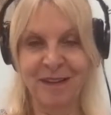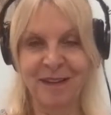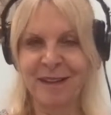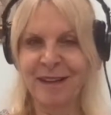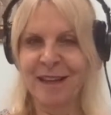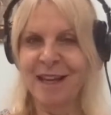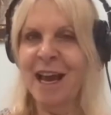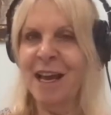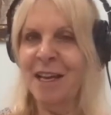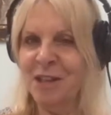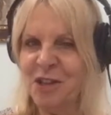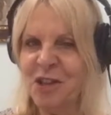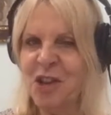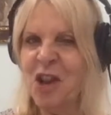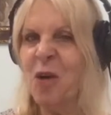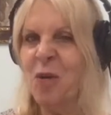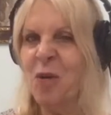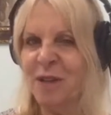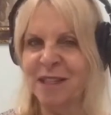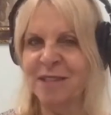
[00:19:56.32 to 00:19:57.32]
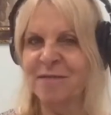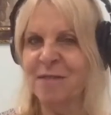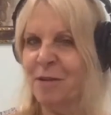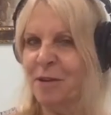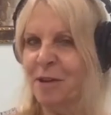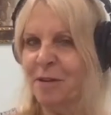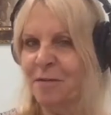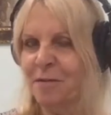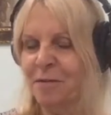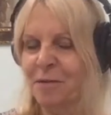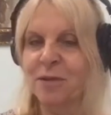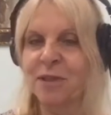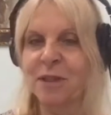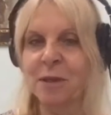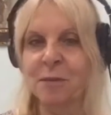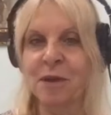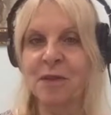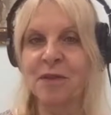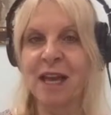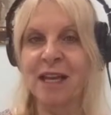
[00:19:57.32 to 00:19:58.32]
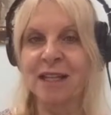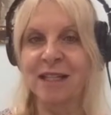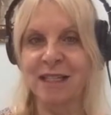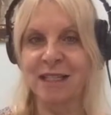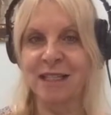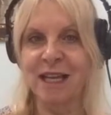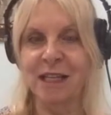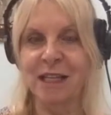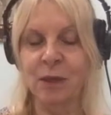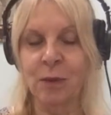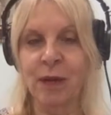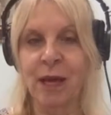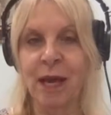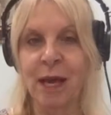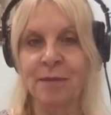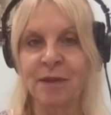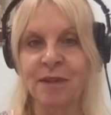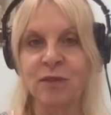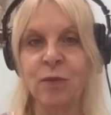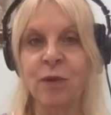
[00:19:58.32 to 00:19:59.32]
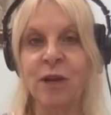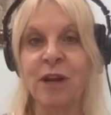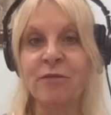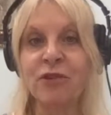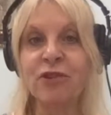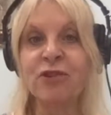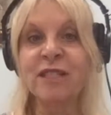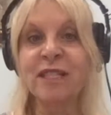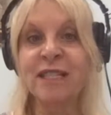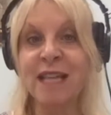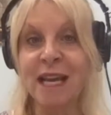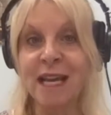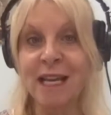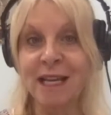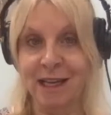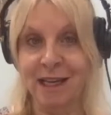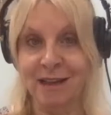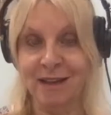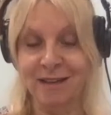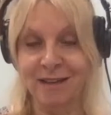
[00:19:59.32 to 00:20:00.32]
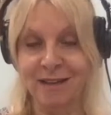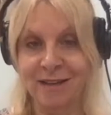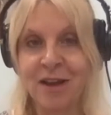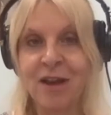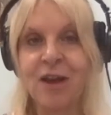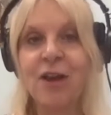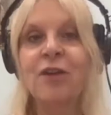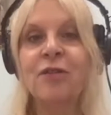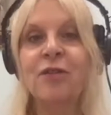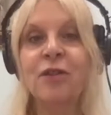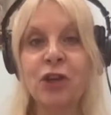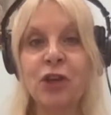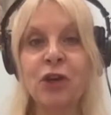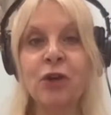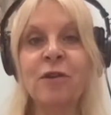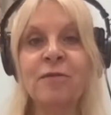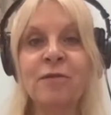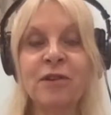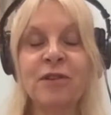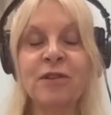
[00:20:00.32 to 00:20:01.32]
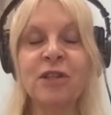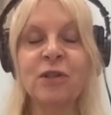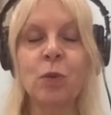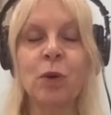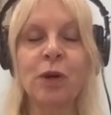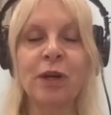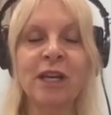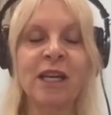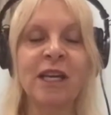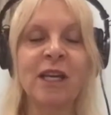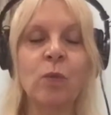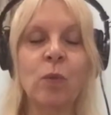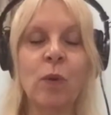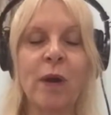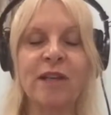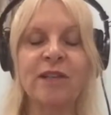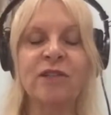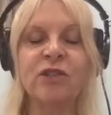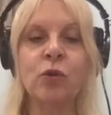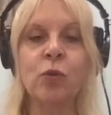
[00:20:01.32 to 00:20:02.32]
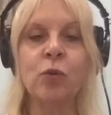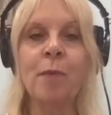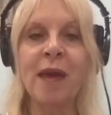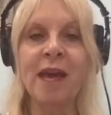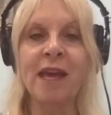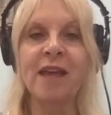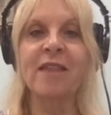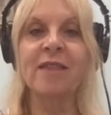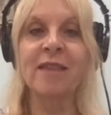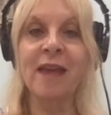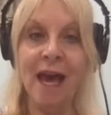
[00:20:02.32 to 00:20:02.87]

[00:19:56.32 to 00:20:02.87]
I know it's very confusing, but that's exactly what happens. Whatever you're stating, the universe is working in ways to make that